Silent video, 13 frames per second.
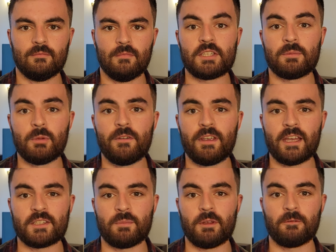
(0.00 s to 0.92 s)
This movie
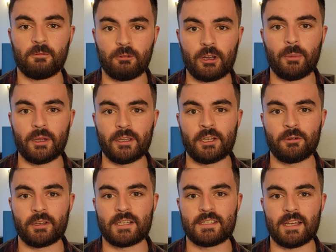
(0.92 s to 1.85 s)
has been frequently
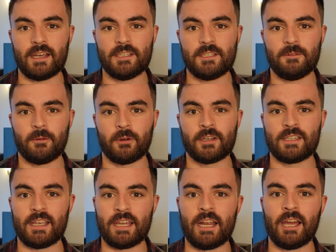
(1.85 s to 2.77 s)
criticized for
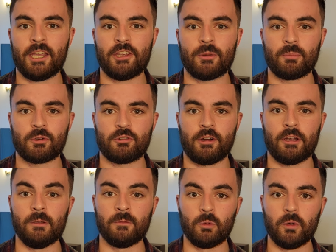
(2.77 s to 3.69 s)
its inaccurate
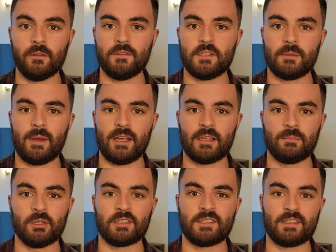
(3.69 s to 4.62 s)
portrayal of wolves to make them
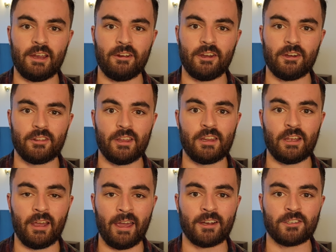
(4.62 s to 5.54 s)
look scarier than
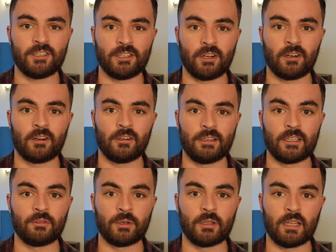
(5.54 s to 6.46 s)
they actually are
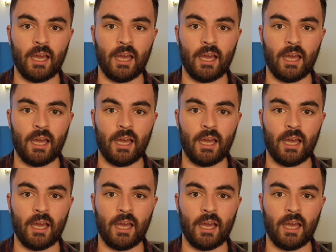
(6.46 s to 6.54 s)
in real